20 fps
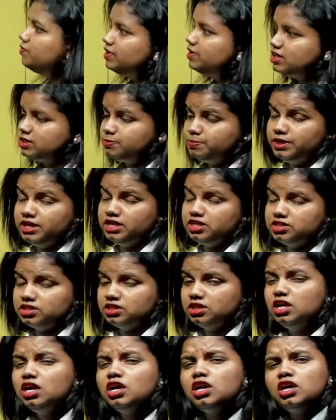respiration.
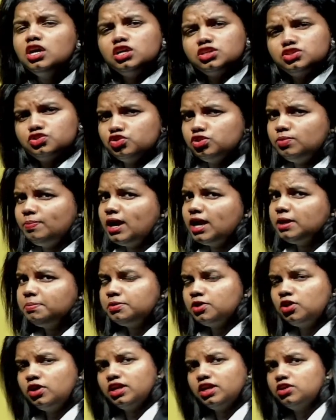So the
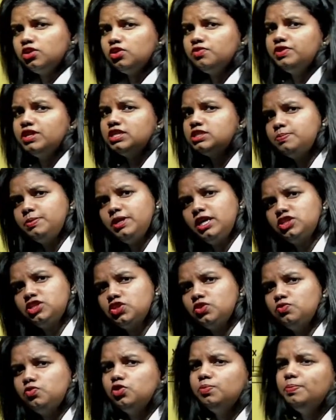byproduct of
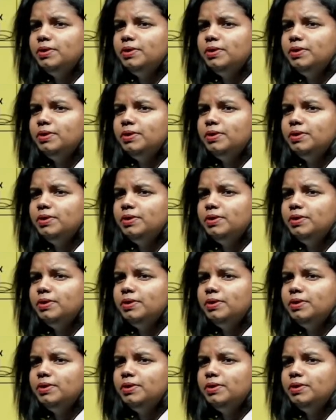respiration would